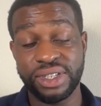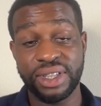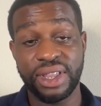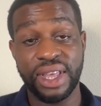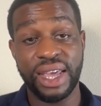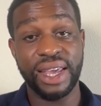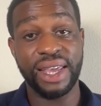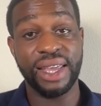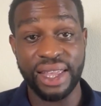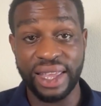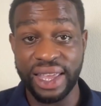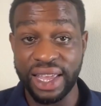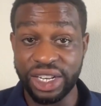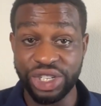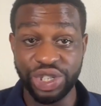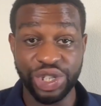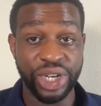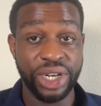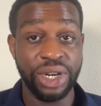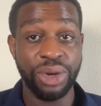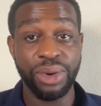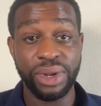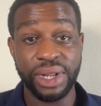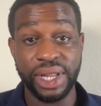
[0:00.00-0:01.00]
that can
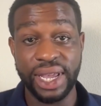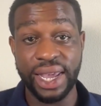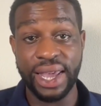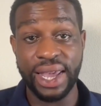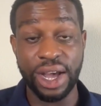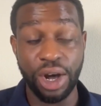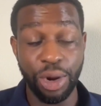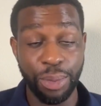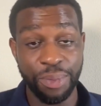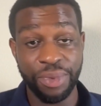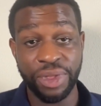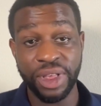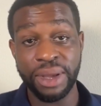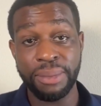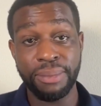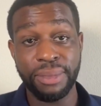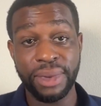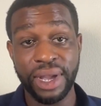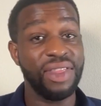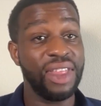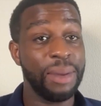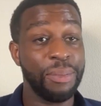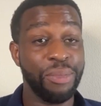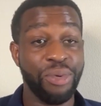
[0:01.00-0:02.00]
genuinely help
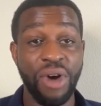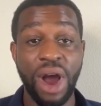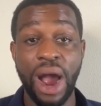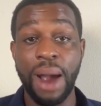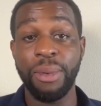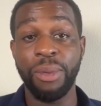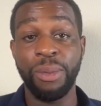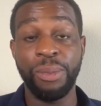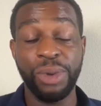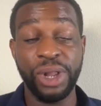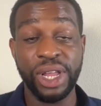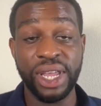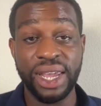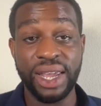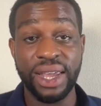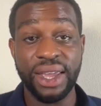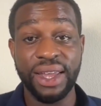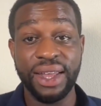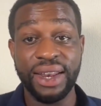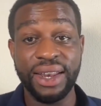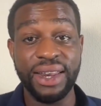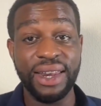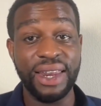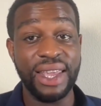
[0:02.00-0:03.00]
them. They
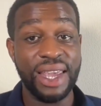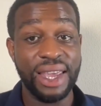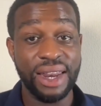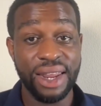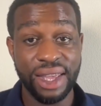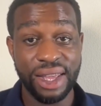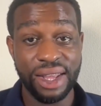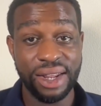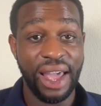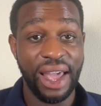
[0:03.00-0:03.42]
probably need it,